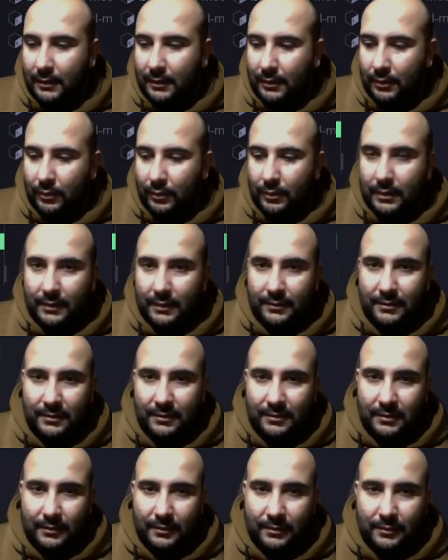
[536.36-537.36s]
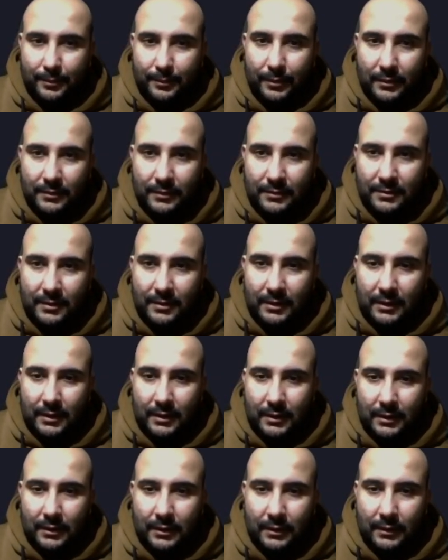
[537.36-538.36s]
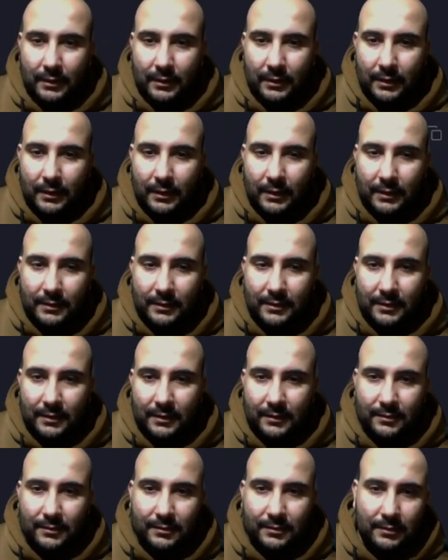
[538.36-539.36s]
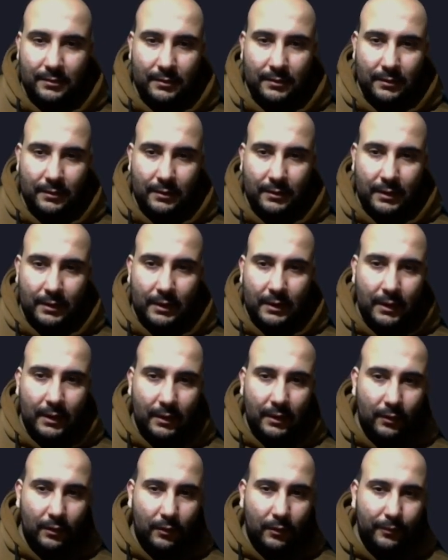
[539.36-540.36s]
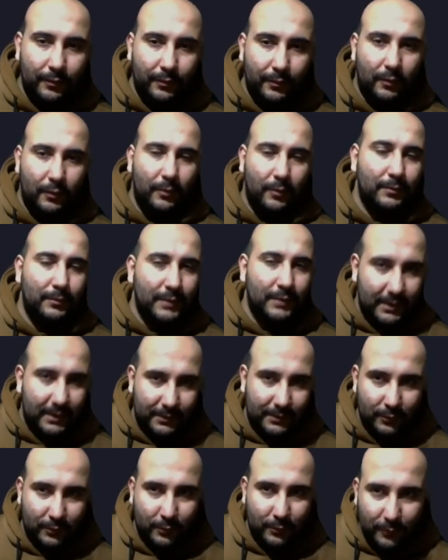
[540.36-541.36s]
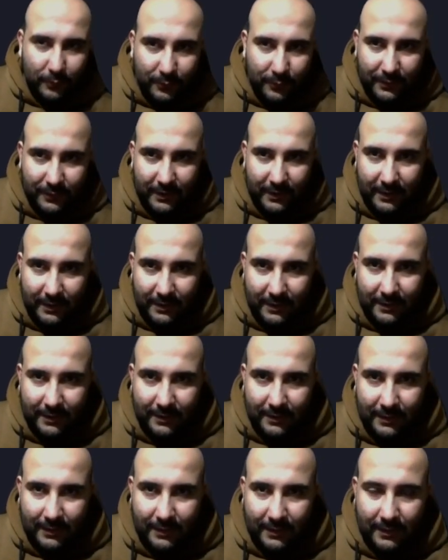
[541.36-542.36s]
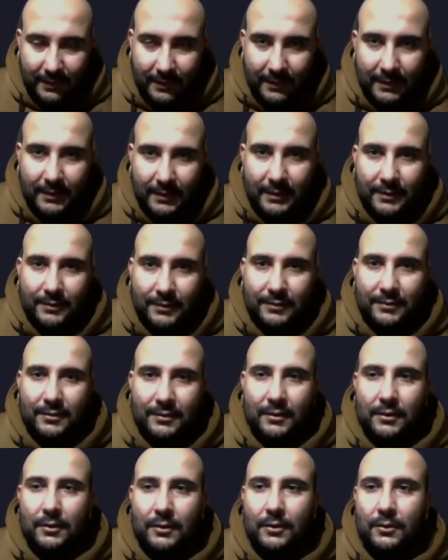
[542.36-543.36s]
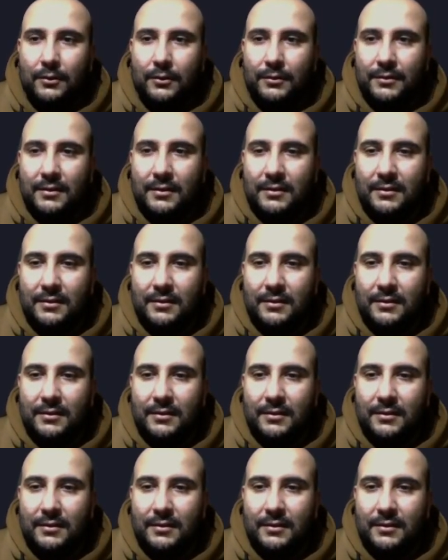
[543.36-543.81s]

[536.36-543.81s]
you can see the response here. It is hello from Nitro Modular. So this